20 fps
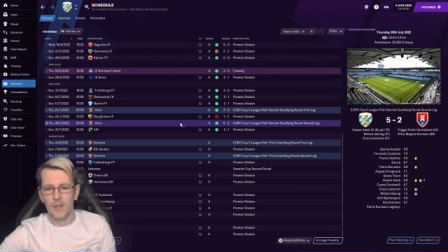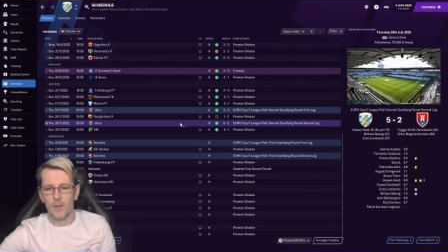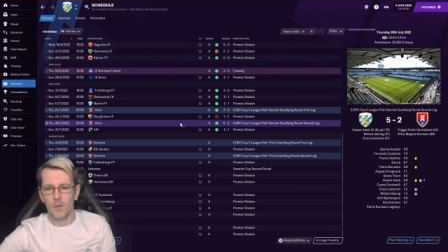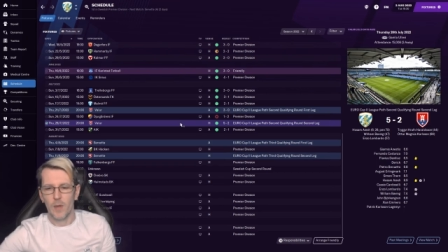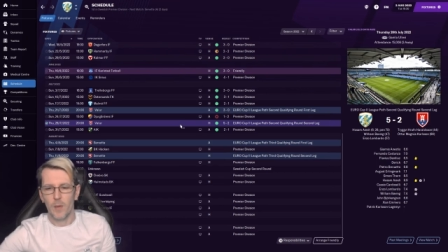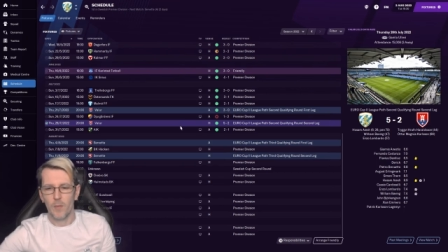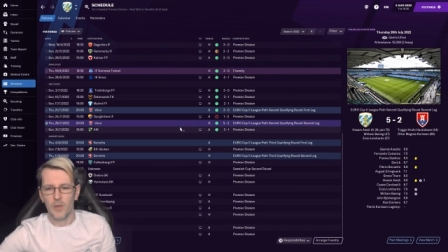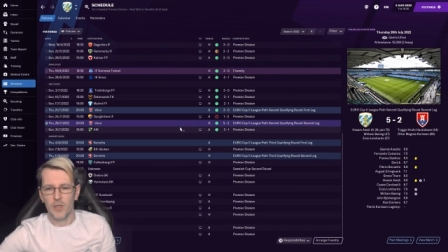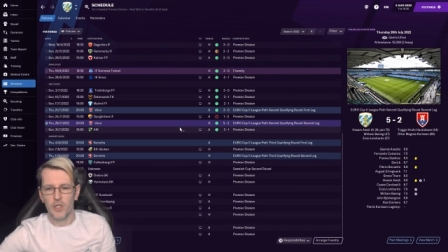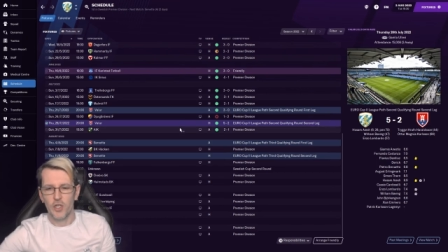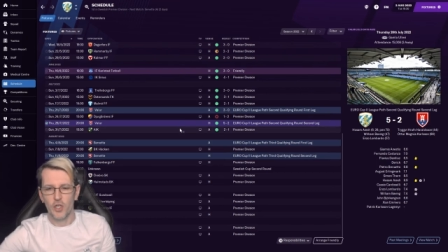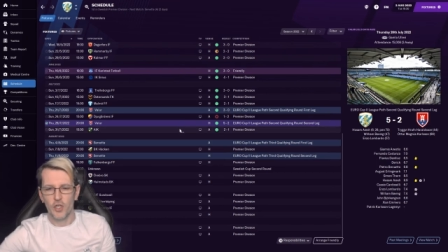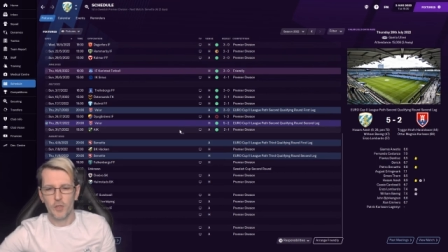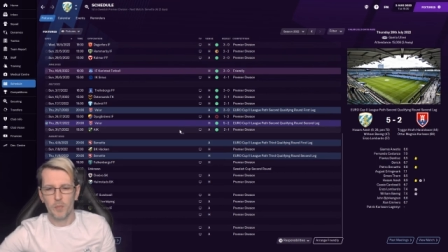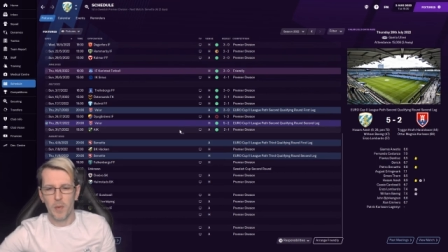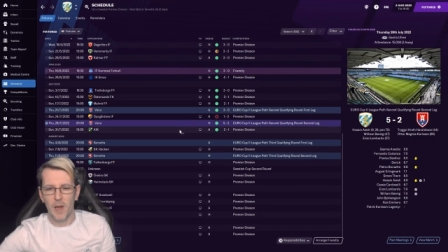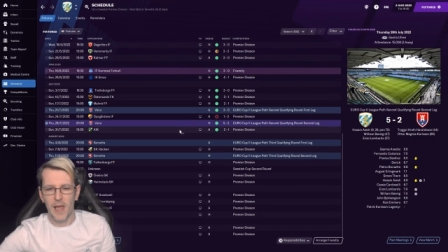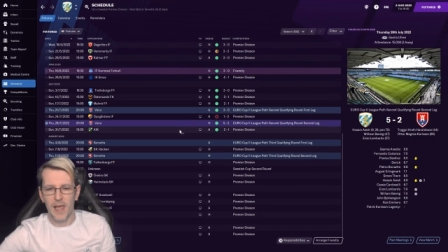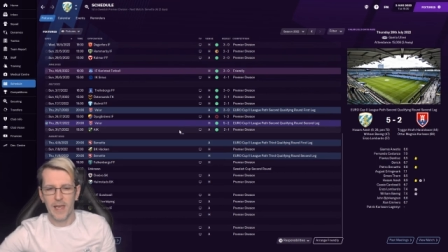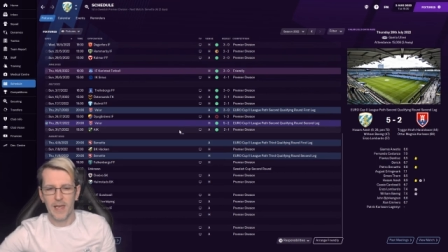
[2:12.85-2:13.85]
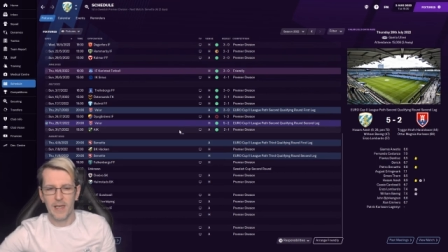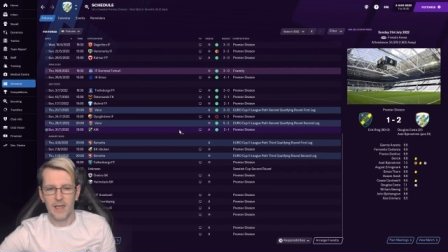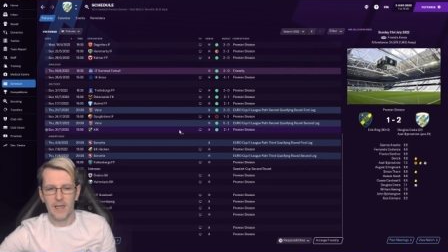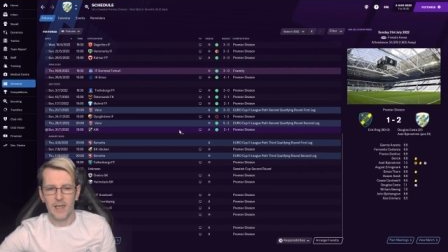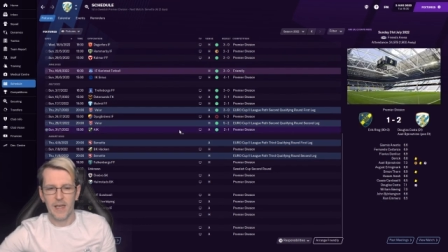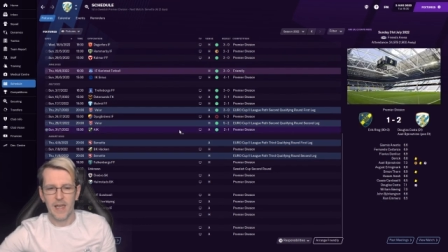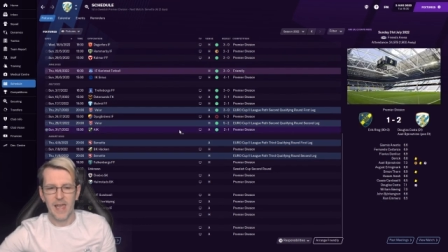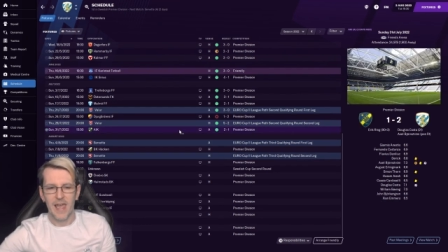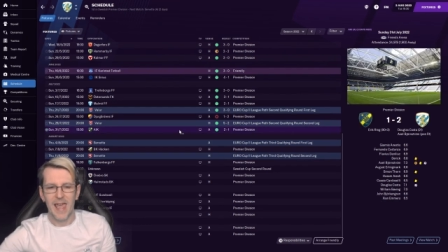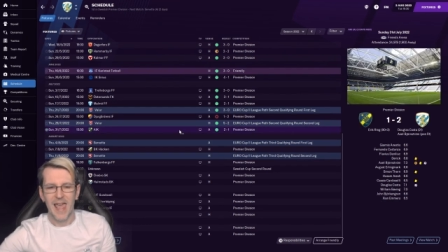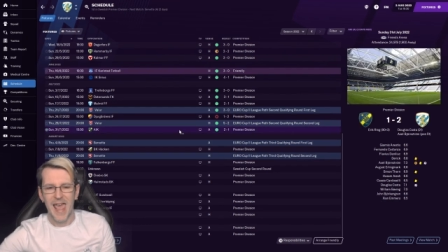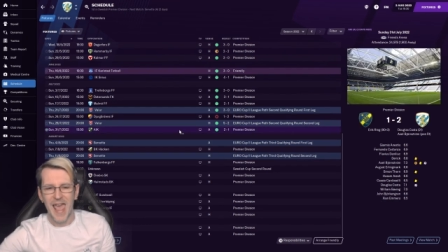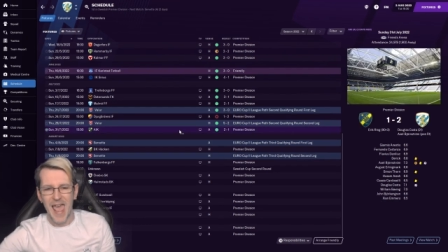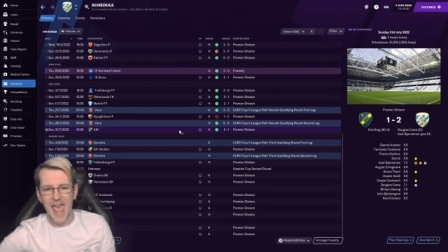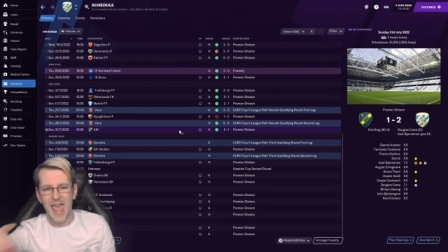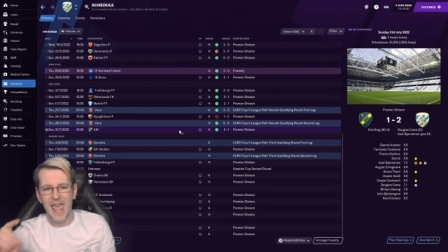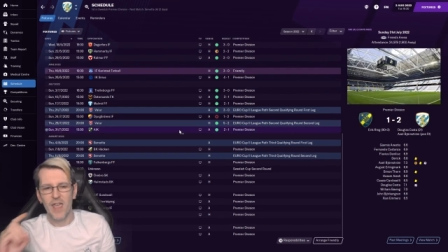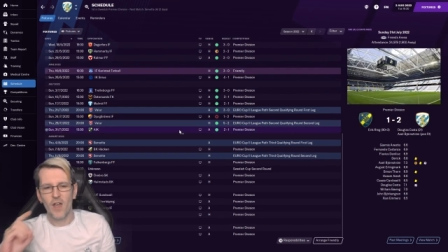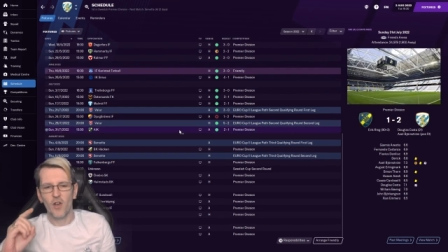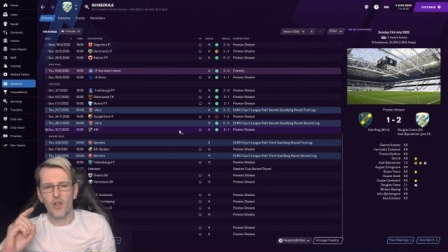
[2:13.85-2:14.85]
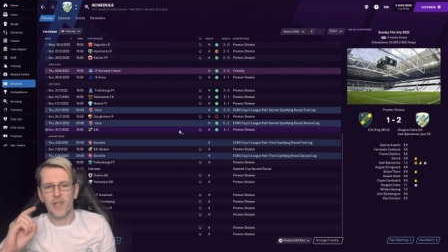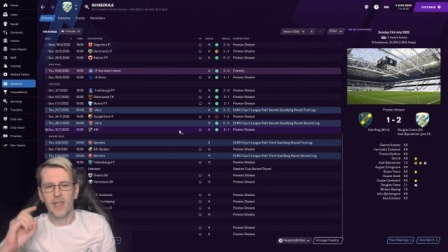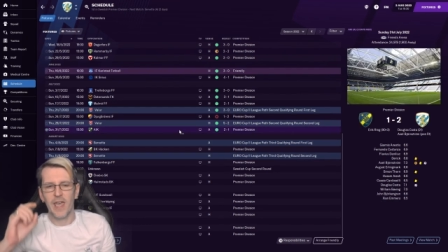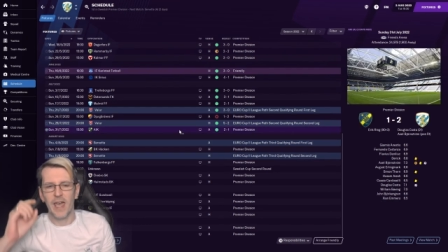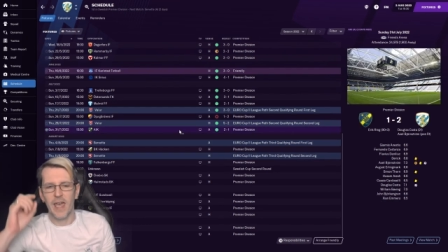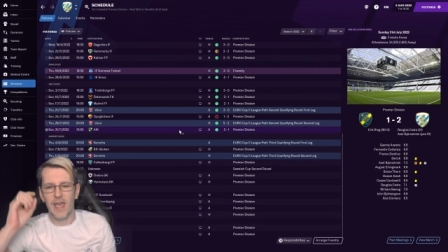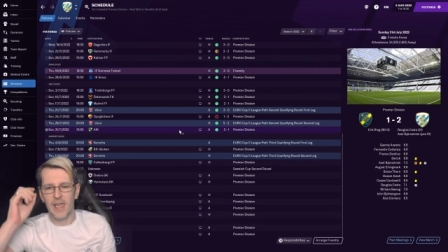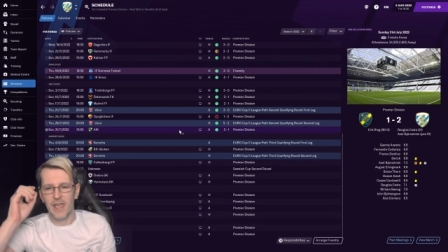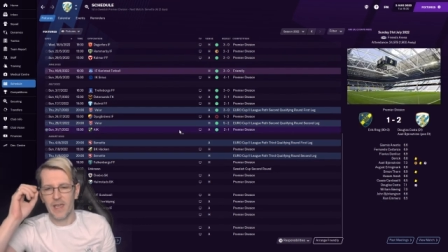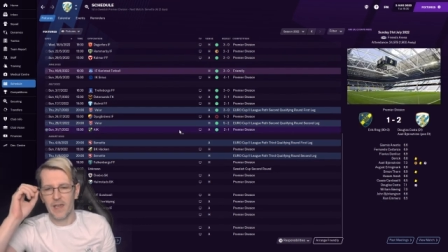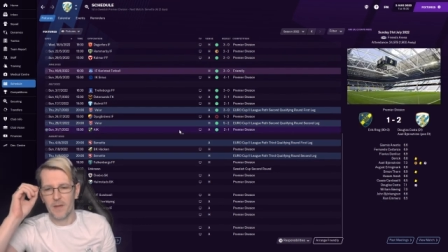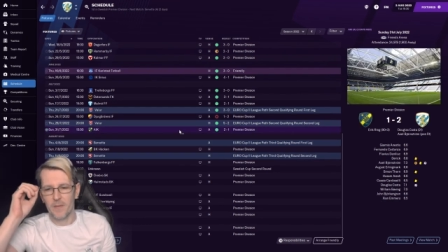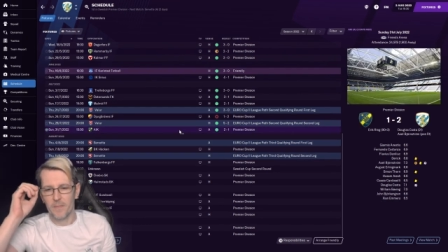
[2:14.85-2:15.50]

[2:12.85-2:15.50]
And we just played AIK.